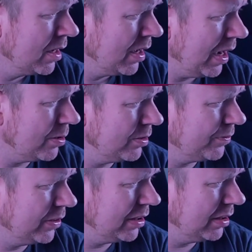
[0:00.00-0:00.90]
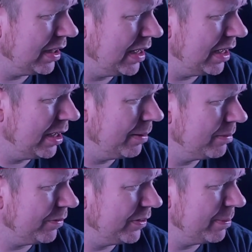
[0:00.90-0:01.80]
How do you feel
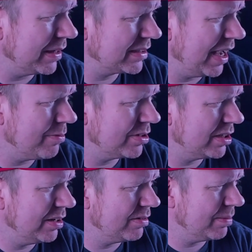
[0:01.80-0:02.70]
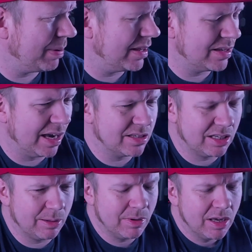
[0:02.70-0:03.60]
your feedback's getting received by the DICE
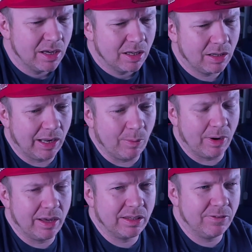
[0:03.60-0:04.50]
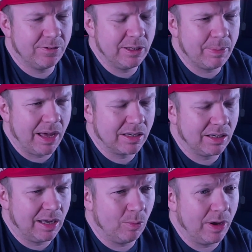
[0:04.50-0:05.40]
team? Like, when I give feedback
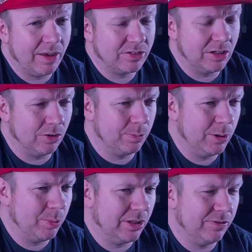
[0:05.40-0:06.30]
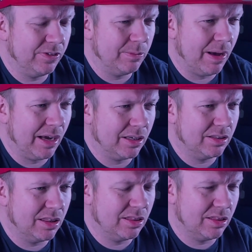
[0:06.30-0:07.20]
and when I've seen other people give feedback,
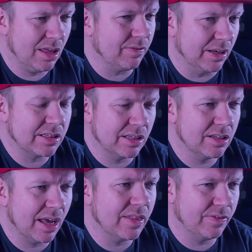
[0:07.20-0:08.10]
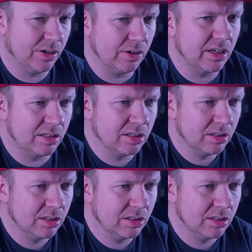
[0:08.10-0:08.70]
they've listened and they've agreed.